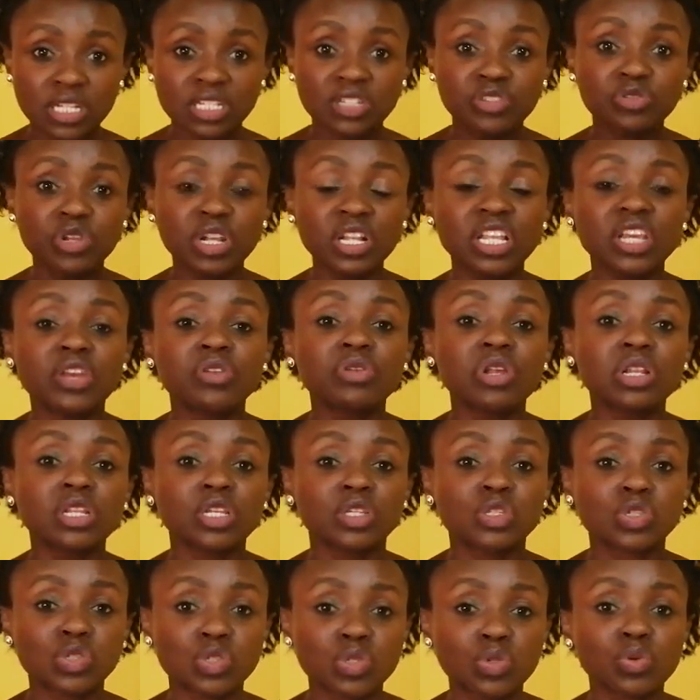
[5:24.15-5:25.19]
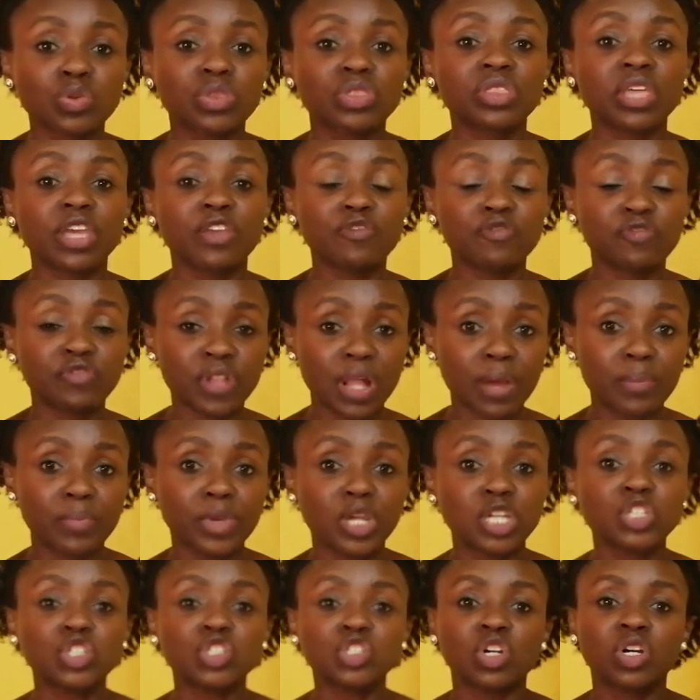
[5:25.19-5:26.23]
It's really soothes the
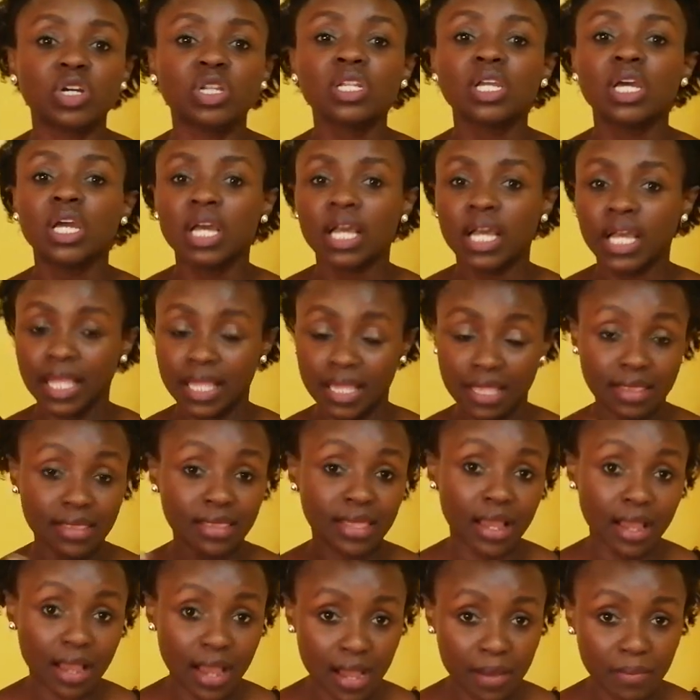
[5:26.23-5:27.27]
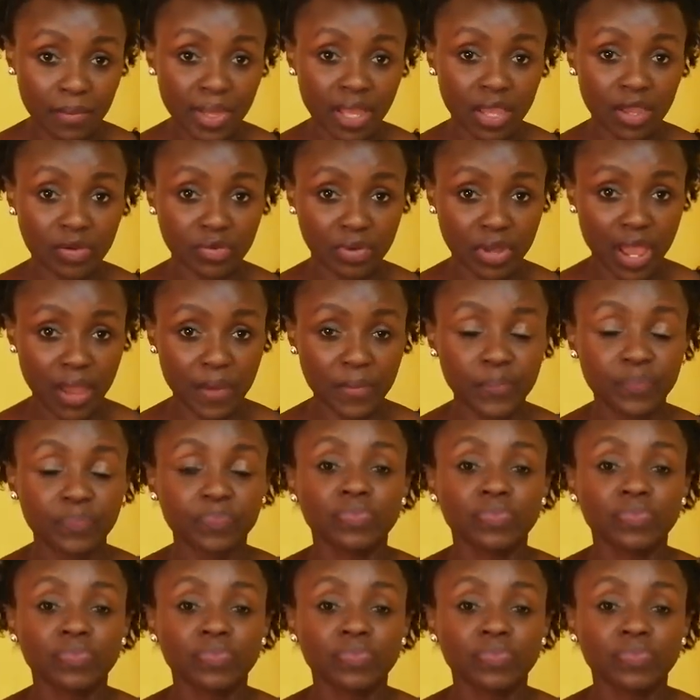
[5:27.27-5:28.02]
inflammation in the gum area.